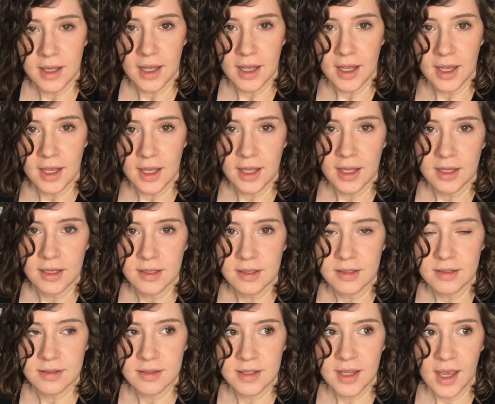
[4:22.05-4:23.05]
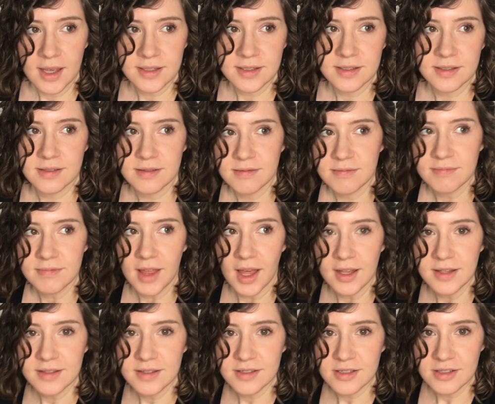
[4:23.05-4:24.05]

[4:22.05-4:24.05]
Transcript: And yes, that